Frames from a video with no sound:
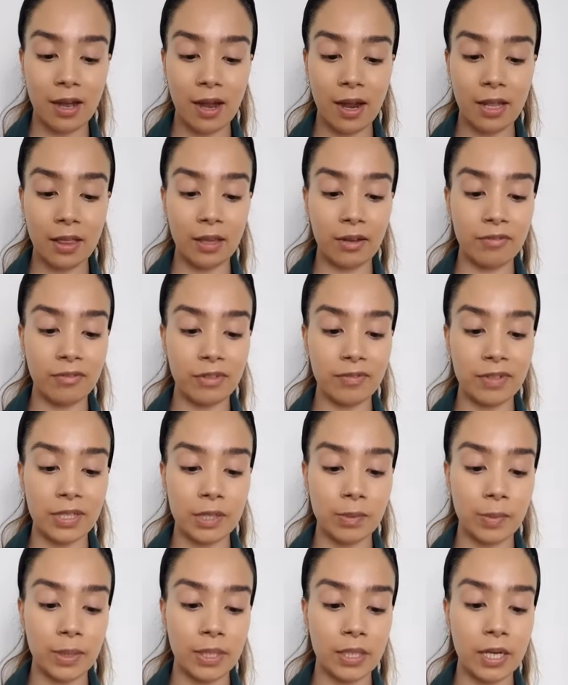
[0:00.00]
I love the
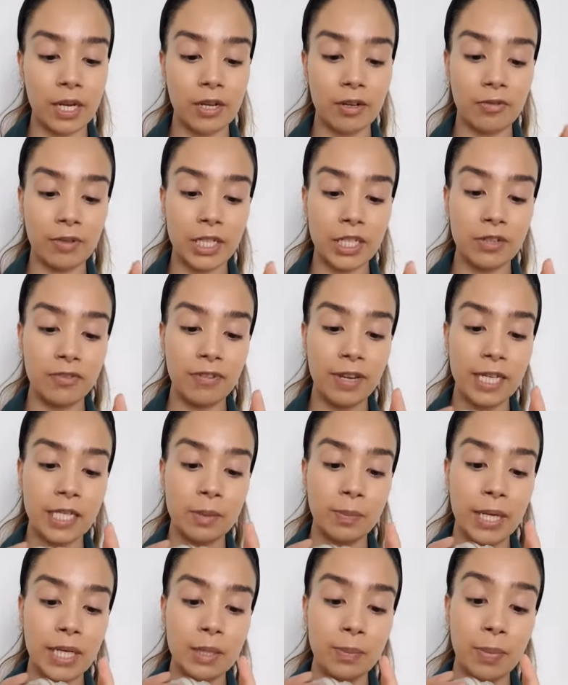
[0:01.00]
Vitamin Enriched Face
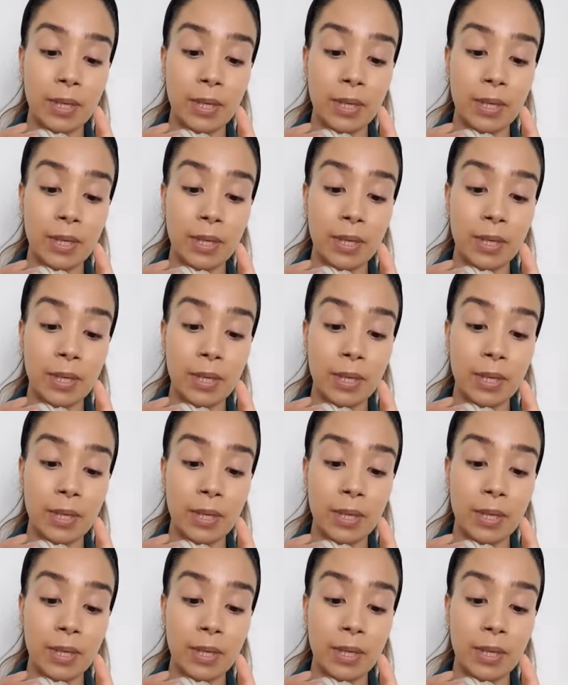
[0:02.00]
Base